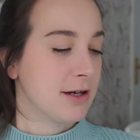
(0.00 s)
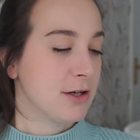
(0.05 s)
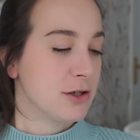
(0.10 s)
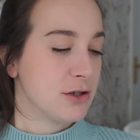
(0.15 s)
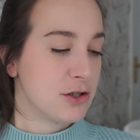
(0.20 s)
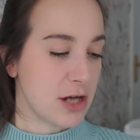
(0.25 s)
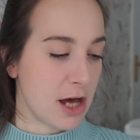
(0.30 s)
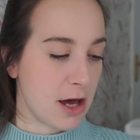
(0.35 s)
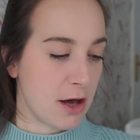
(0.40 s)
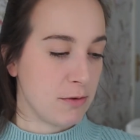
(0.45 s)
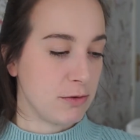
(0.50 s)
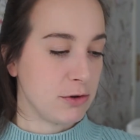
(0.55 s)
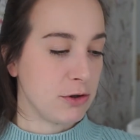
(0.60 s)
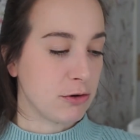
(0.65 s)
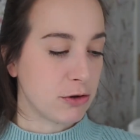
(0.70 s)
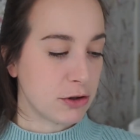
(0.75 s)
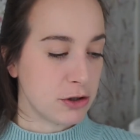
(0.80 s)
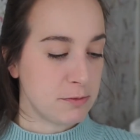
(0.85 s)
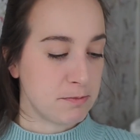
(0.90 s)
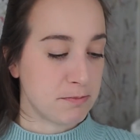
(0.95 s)
So you
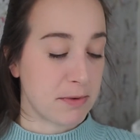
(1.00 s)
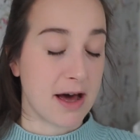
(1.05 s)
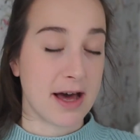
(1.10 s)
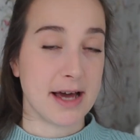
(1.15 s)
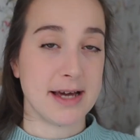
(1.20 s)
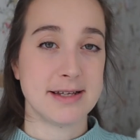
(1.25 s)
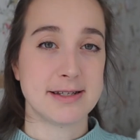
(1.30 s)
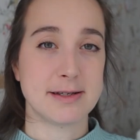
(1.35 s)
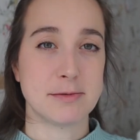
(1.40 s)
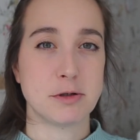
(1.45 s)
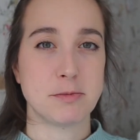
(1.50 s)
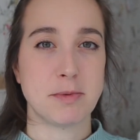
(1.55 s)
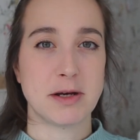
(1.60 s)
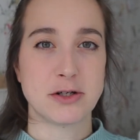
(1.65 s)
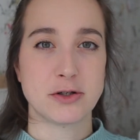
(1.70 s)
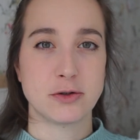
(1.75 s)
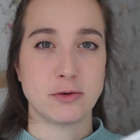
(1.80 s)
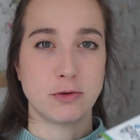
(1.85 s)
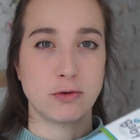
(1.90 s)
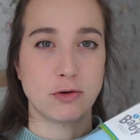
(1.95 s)
could buy some
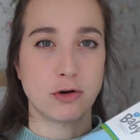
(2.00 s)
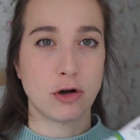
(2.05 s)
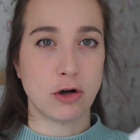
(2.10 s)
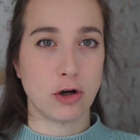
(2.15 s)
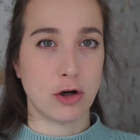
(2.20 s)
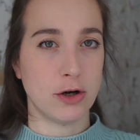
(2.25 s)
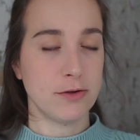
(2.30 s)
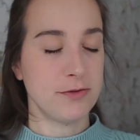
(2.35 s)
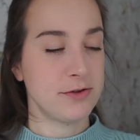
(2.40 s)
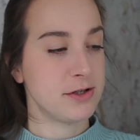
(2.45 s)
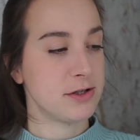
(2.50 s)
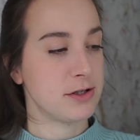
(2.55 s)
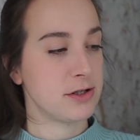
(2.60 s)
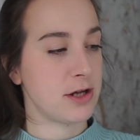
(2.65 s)
special cloths.